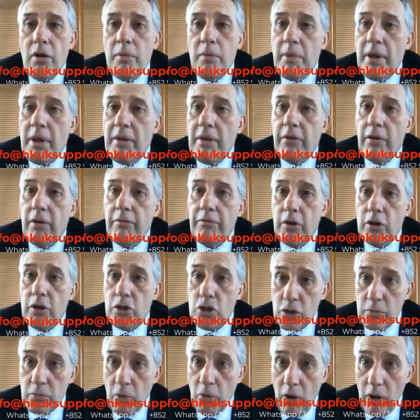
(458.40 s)
I mean, for a
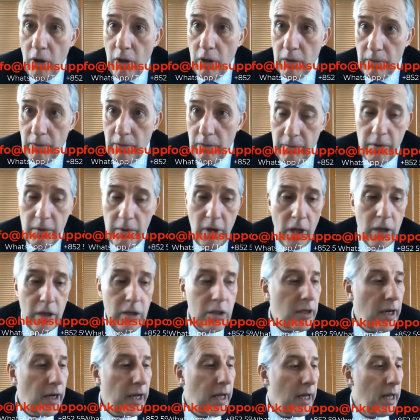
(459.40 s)
small
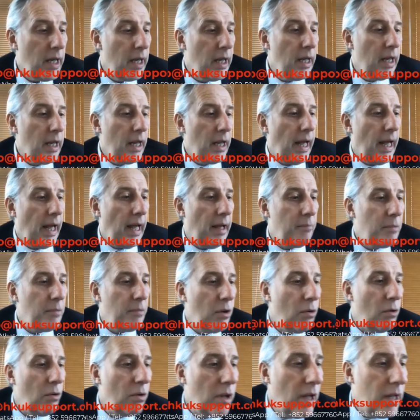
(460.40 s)
country,
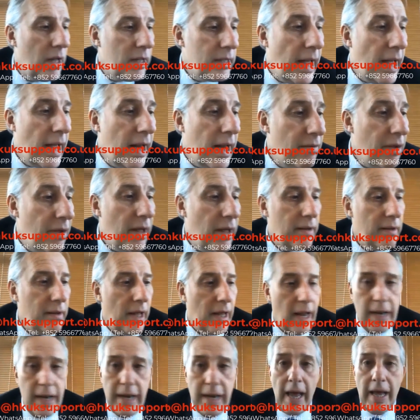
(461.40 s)
a kind of
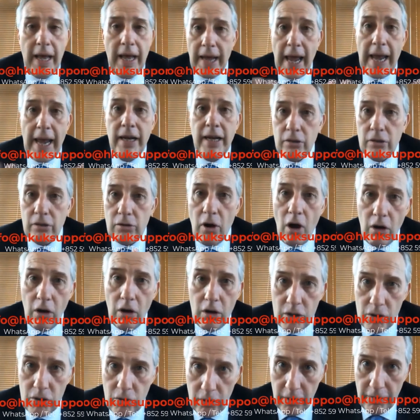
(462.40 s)
an island
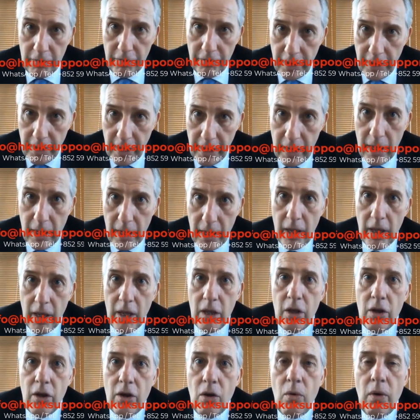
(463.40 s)
rock sort of thing.
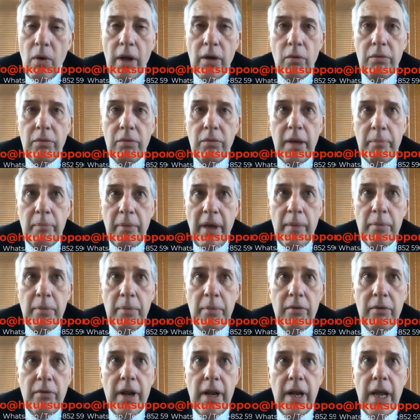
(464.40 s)
I don't think
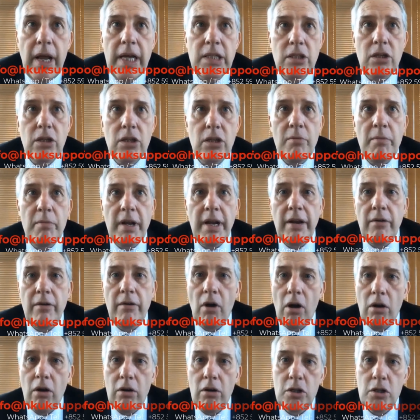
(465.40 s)
people realize how many
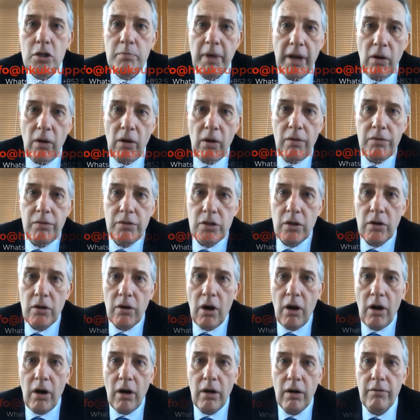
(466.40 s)
rock spin-offs
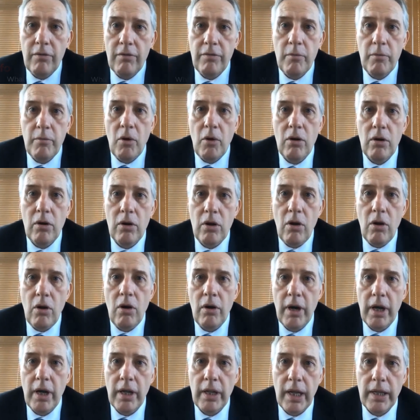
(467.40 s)
there are from Hong
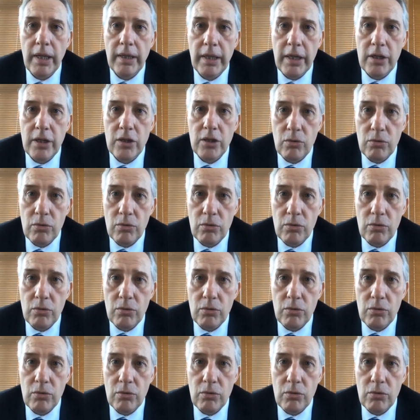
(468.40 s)
Kong and the